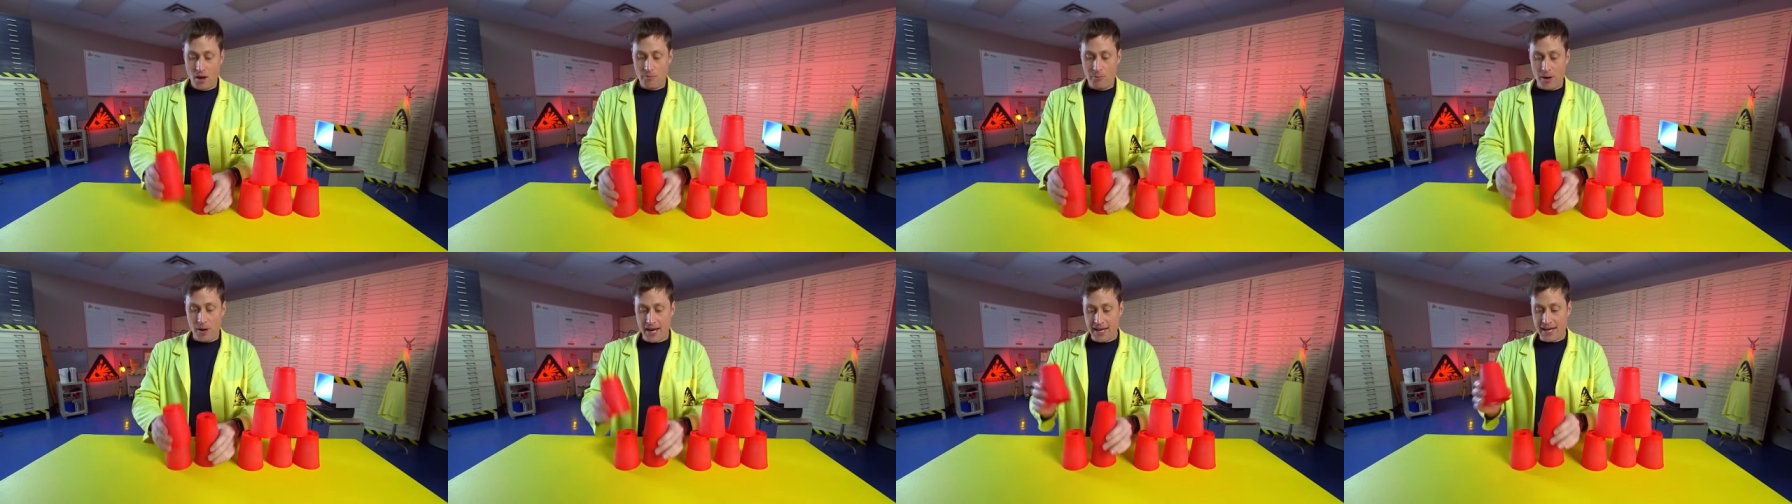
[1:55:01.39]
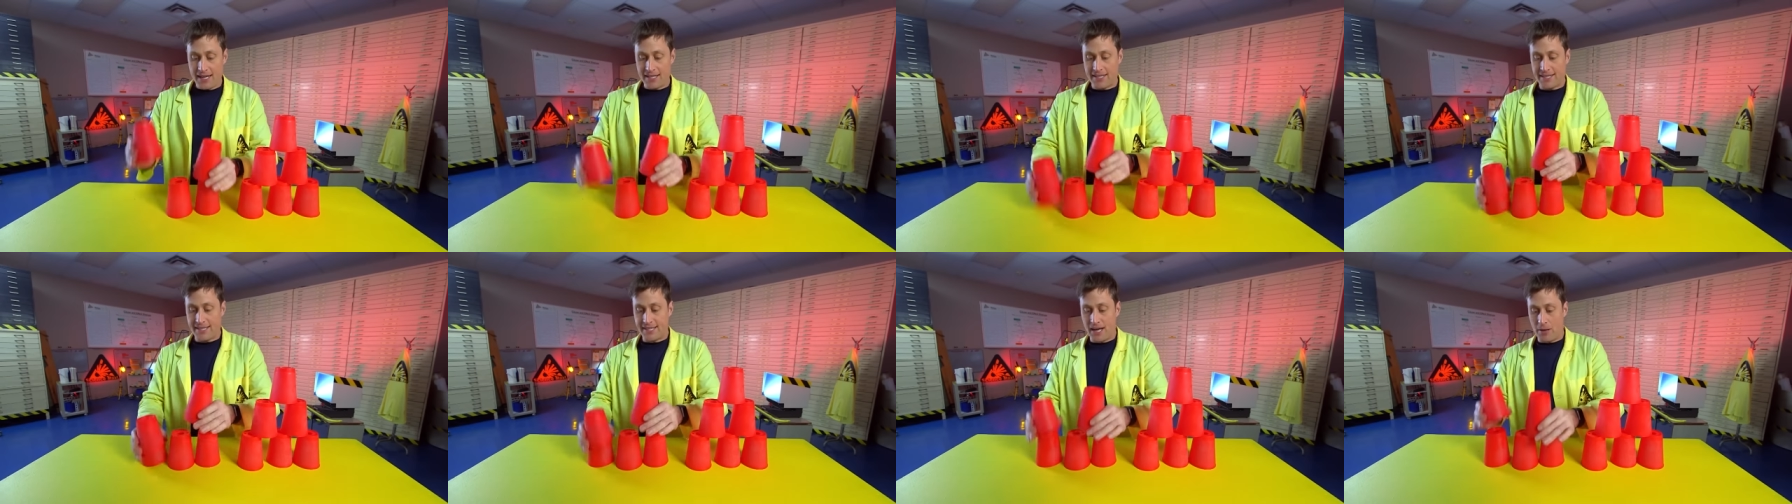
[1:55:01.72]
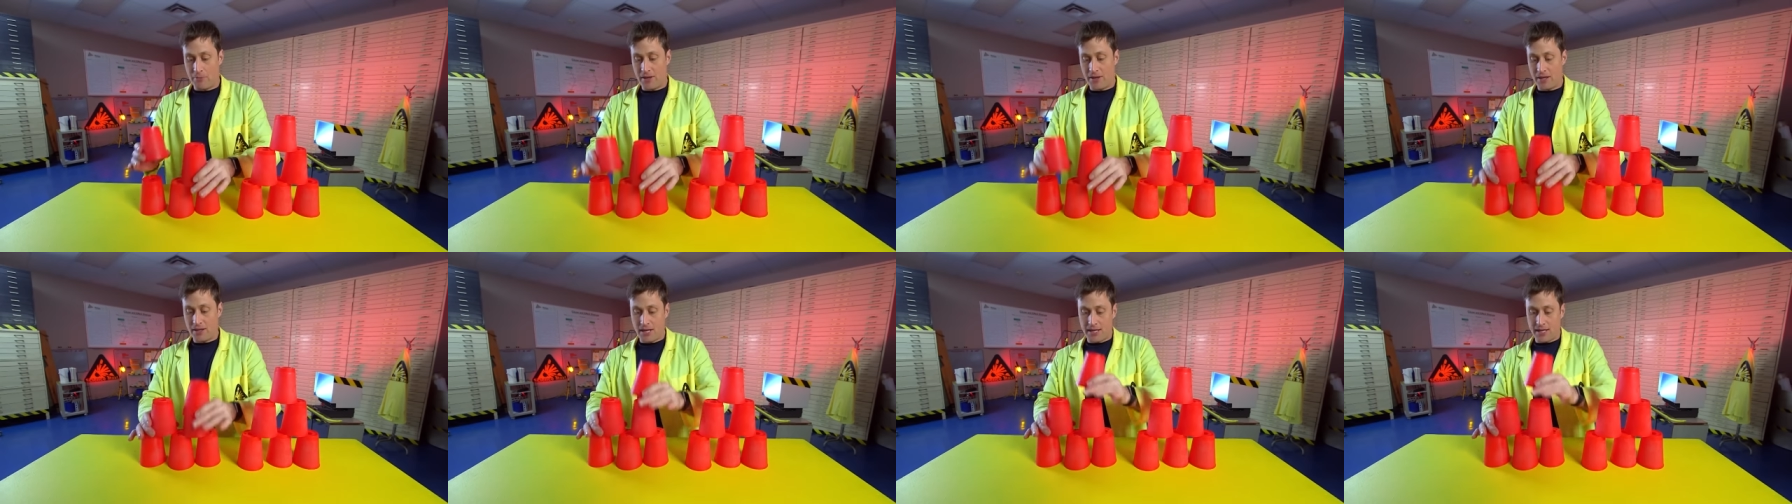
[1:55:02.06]
but it's
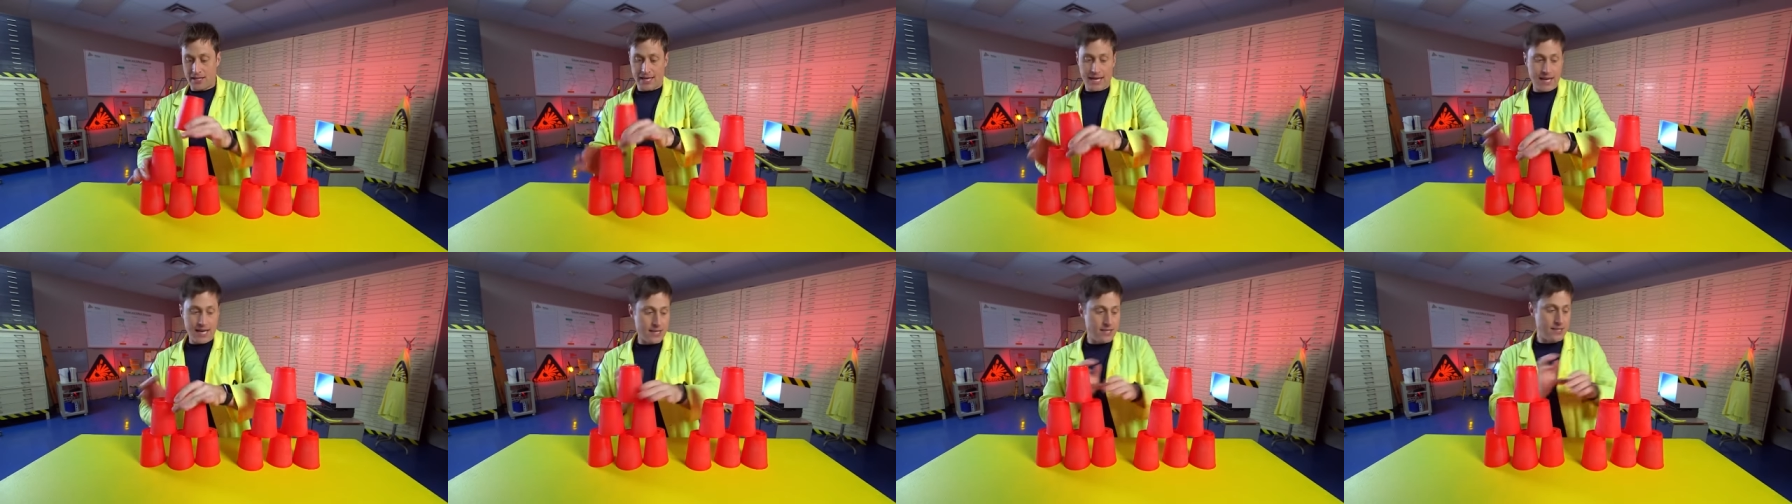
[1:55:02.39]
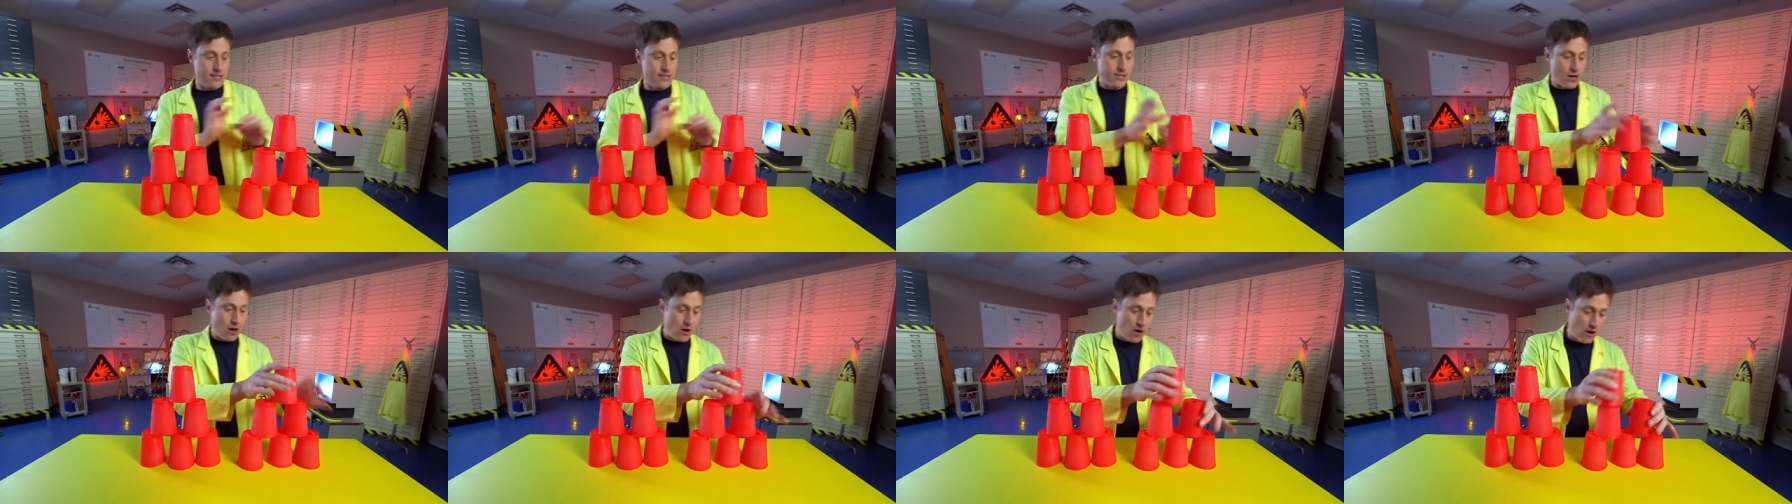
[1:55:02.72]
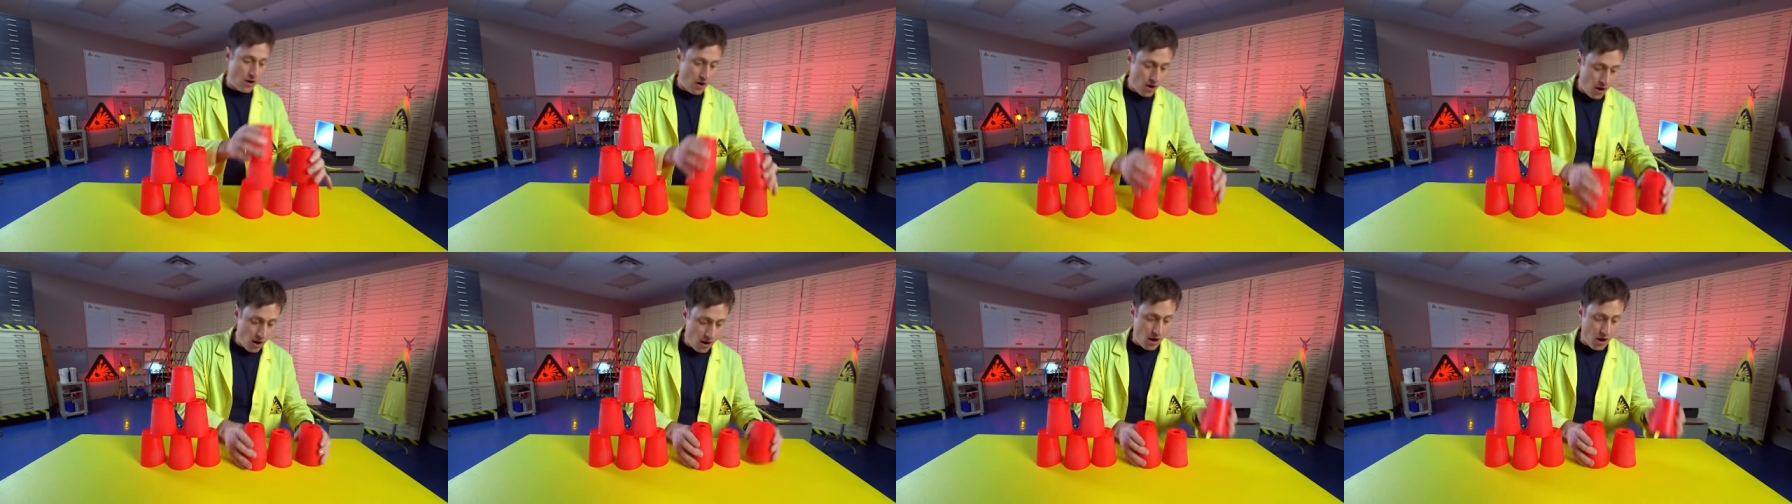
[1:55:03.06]
something that kids
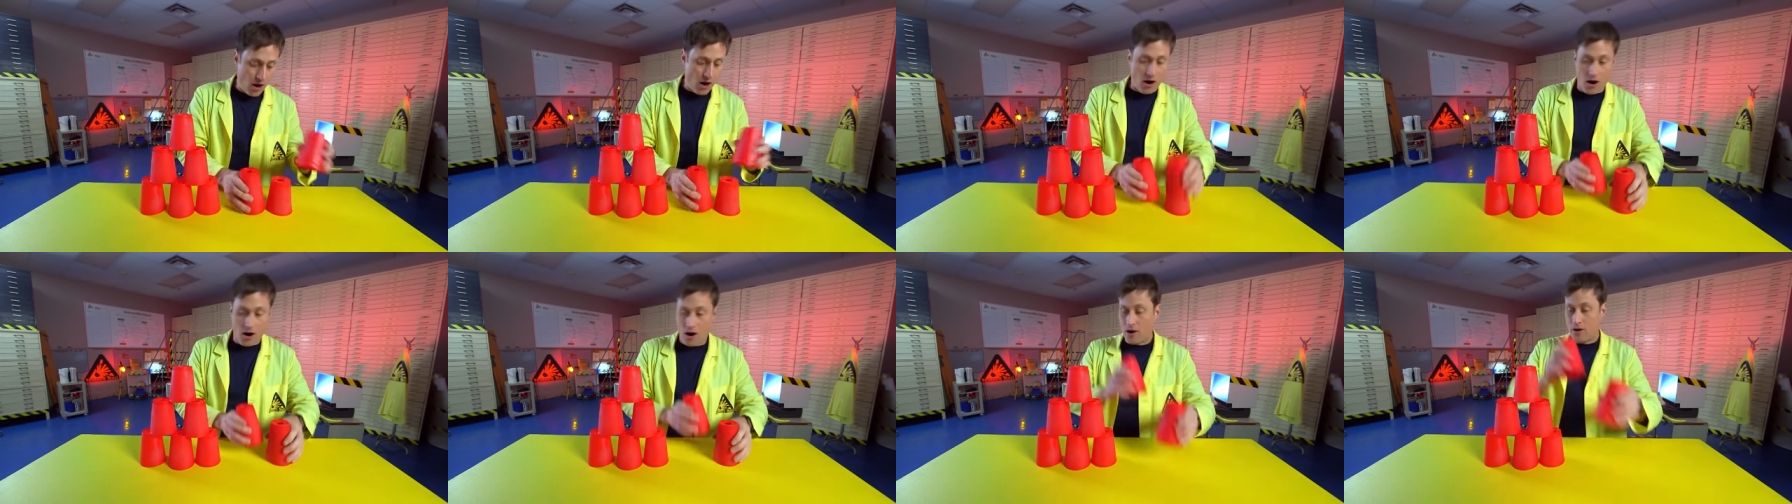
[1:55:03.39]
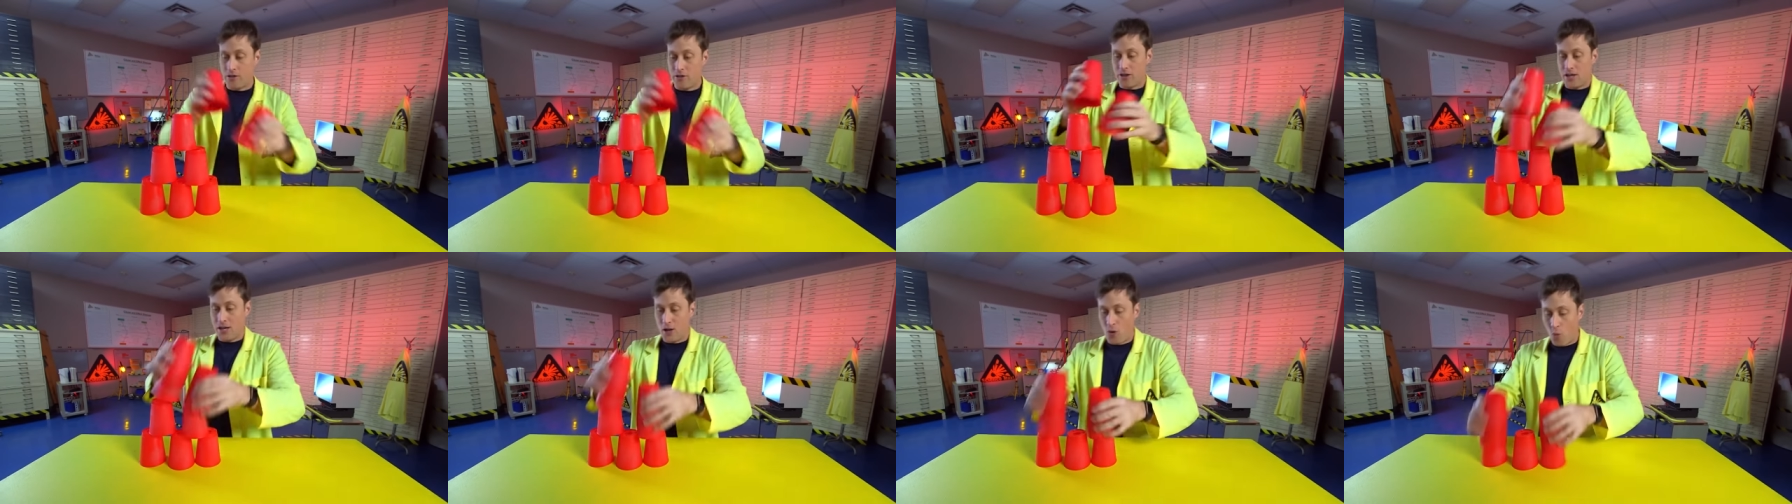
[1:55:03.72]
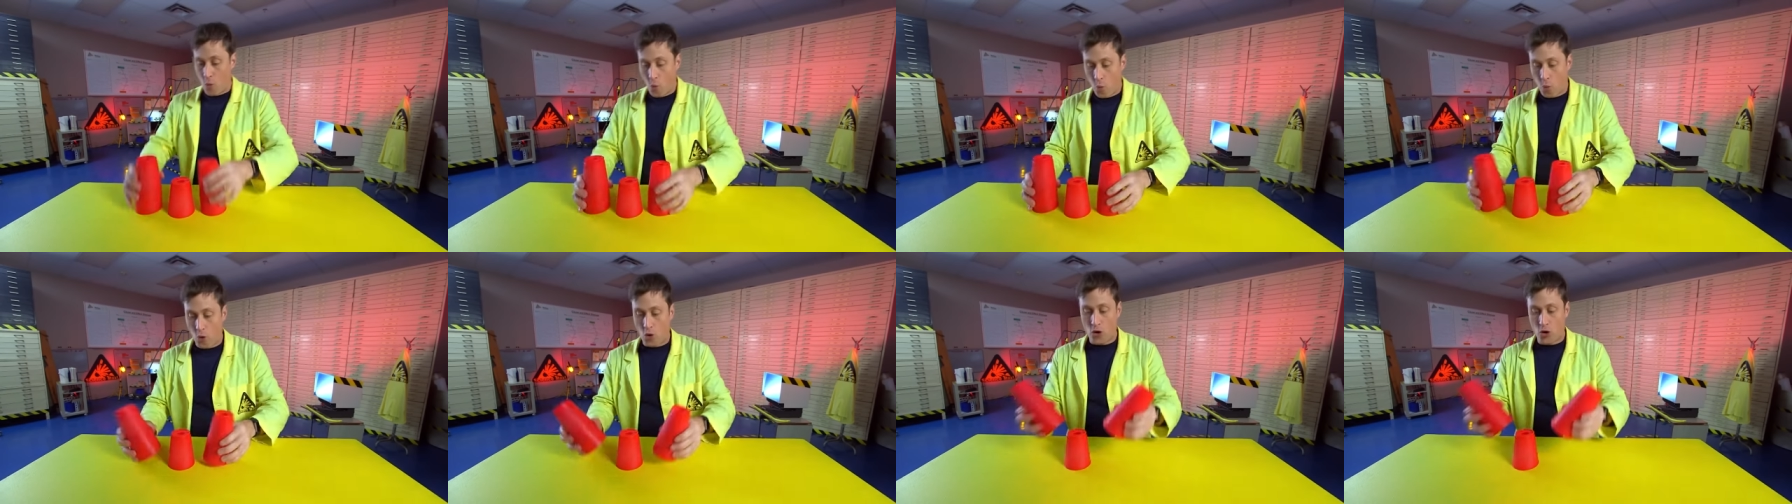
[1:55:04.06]
are
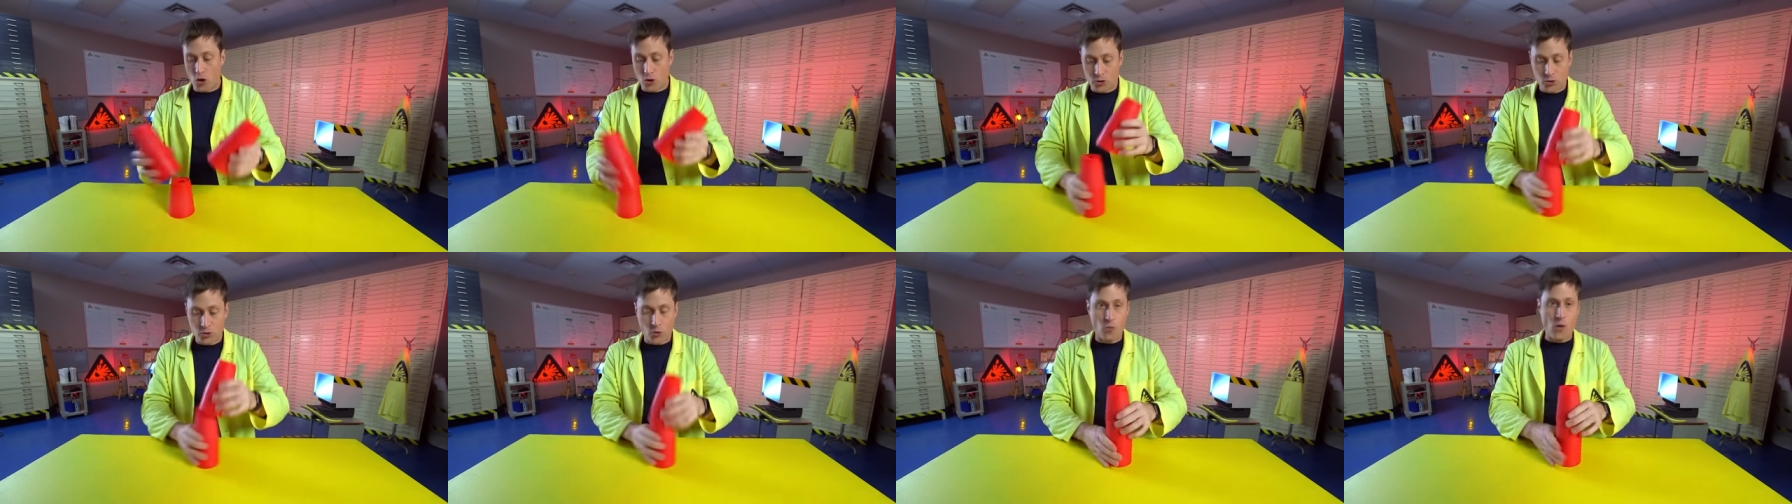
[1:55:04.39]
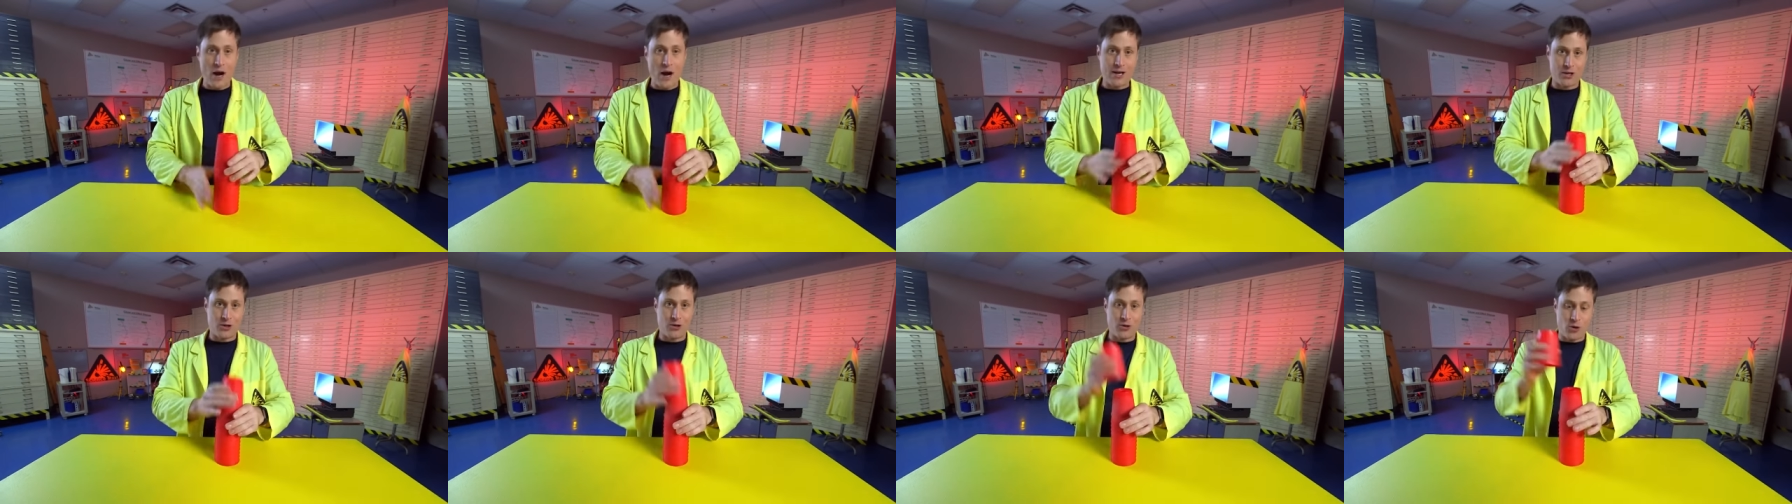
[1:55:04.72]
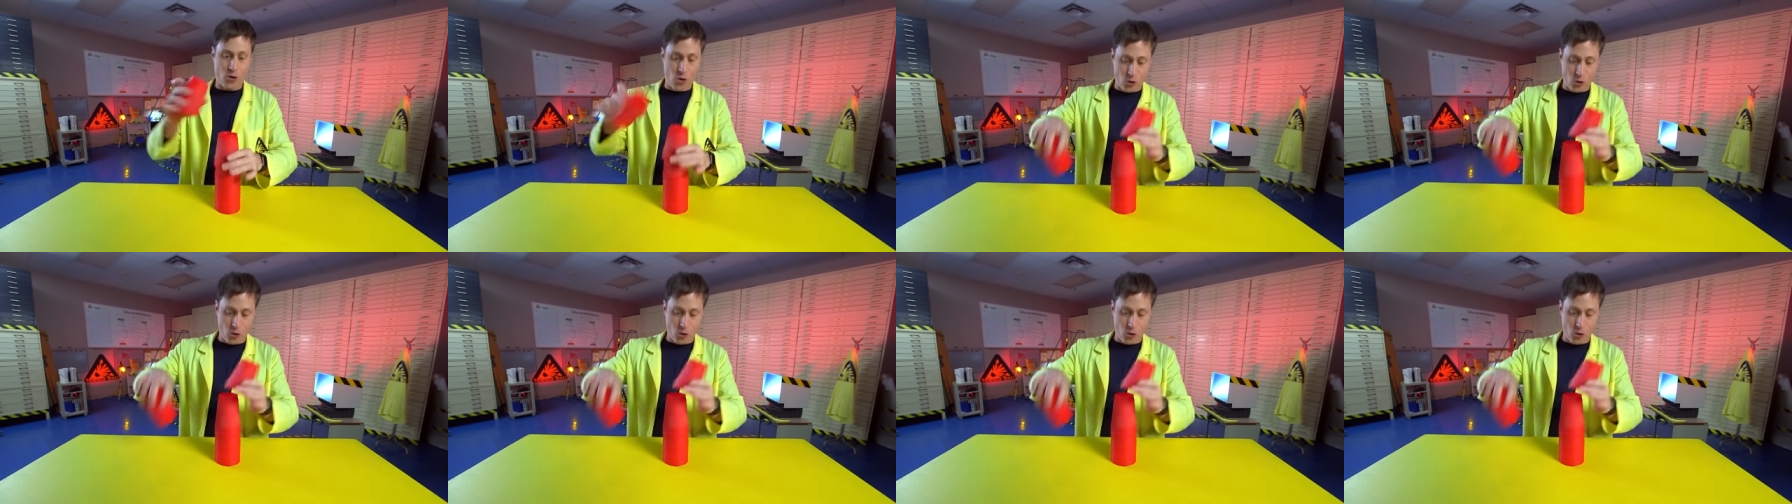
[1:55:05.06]
the world record